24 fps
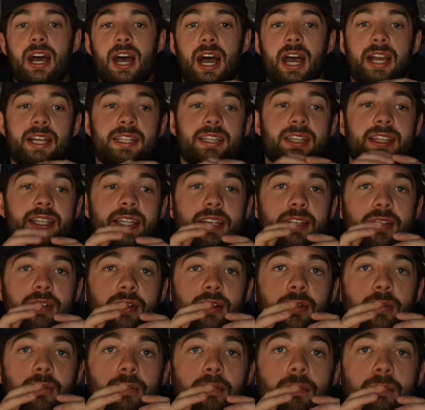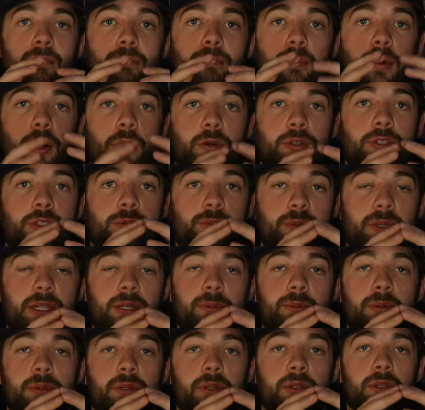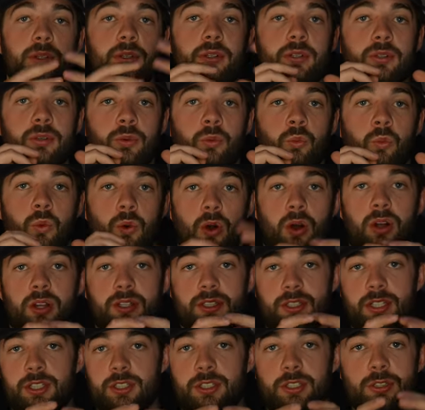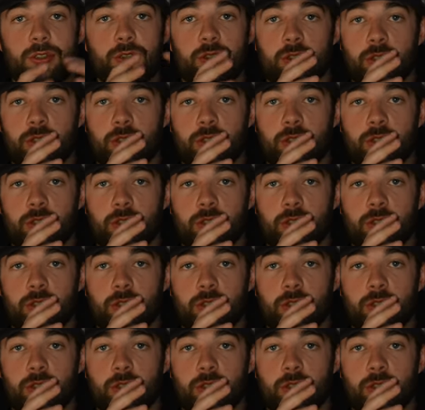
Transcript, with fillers: I think most people want to do